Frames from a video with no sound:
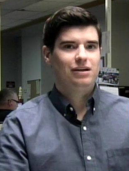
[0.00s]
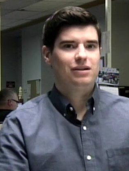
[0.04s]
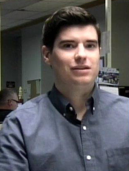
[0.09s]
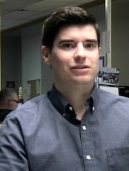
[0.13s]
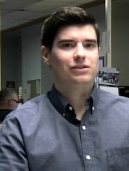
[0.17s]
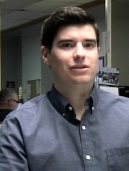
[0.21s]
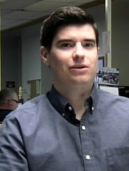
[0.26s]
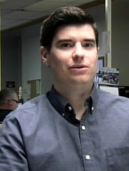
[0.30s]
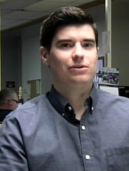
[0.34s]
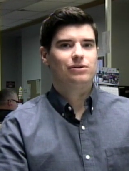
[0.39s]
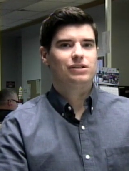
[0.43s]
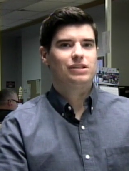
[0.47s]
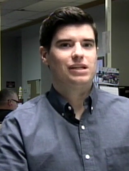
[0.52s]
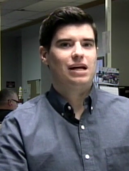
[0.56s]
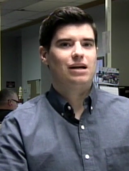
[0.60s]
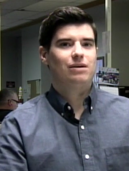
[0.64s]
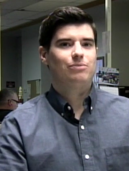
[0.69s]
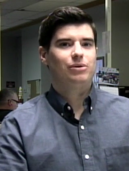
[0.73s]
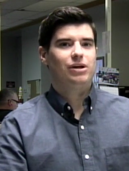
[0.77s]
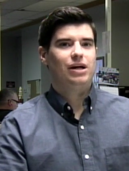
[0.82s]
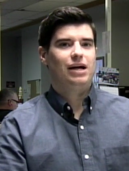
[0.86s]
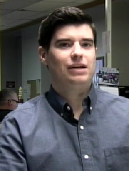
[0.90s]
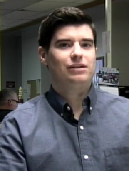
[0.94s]
So
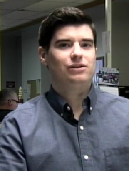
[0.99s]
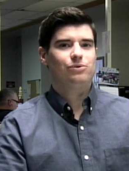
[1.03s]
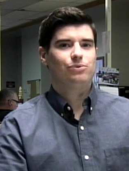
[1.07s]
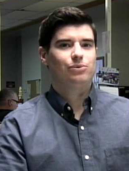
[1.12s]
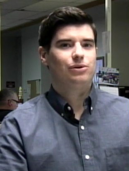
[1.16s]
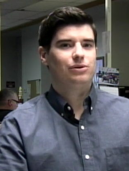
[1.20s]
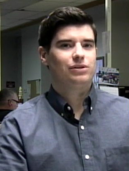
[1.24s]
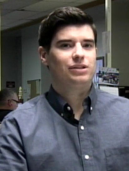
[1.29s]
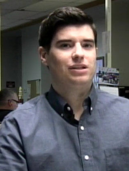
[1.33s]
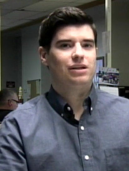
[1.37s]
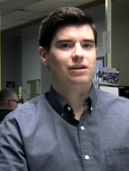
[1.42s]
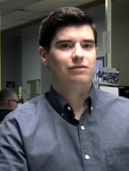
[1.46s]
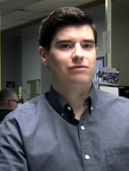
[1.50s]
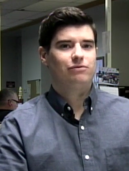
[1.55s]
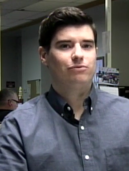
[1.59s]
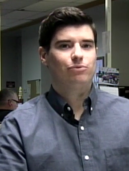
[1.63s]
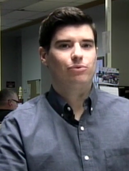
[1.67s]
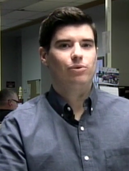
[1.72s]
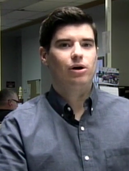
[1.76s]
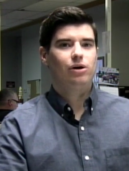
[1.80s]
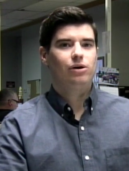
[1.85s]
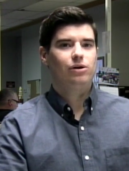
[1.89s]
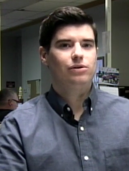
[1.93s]
Santa Maria has a real tough
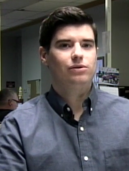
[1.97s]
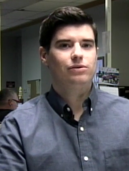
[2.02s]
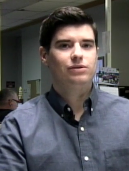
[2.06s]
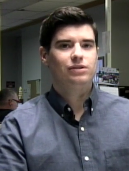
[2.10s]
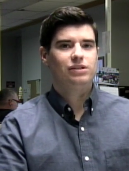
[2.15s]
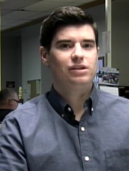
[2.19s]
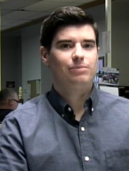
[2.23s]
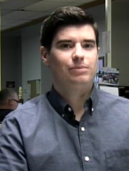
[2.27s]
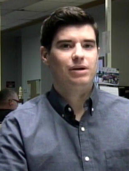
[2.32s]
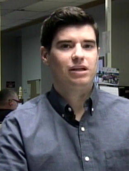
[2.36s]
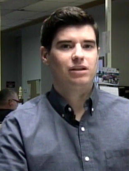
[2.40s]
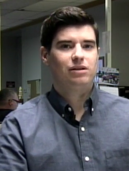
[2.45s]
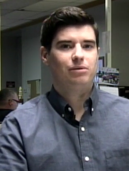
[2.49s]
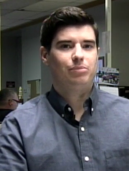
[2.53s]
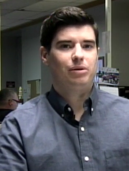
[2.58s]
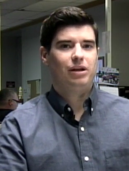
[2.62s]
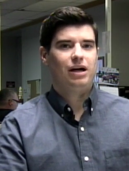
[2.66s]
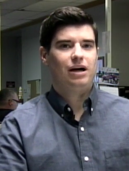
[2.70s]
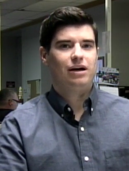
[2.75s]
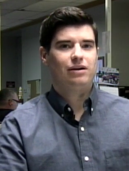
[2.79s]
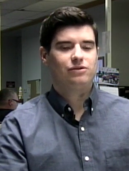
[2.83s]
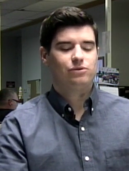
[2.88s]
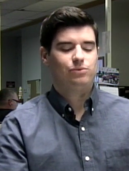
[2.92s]
road to make the
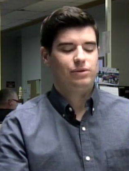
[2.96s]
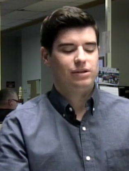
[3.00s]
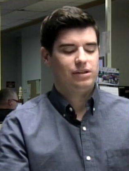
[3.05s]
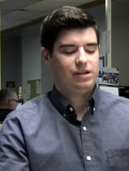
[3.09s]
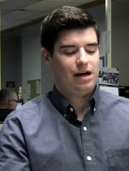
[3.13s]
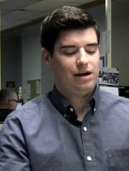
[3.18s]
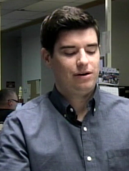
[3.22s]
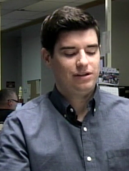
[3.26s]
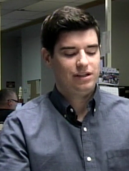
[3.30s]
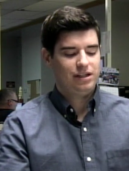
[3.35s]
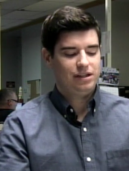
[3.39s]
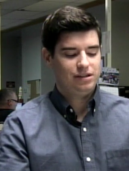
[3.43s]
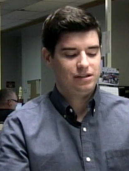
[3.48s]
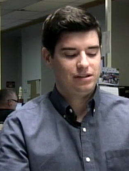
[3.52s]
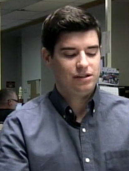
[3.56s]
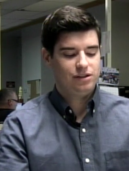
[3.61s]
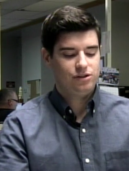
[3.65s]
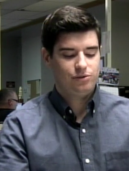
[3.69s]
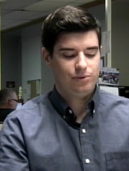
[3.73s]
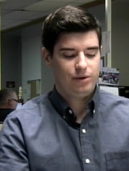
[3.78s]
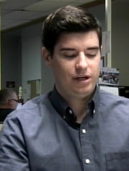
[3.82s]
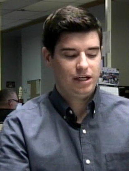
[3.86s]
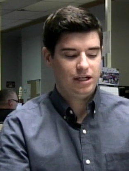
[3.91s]
playoffs with how it is
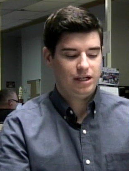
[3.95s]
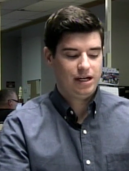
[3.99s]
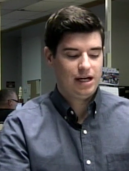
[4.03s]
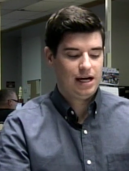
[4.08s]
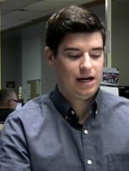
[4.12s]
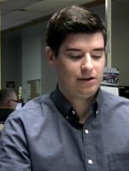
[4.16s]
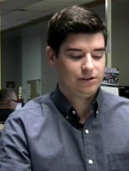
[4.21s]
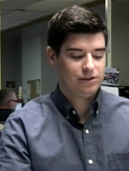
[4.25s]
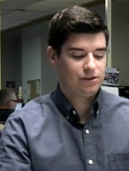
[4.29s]
situated now.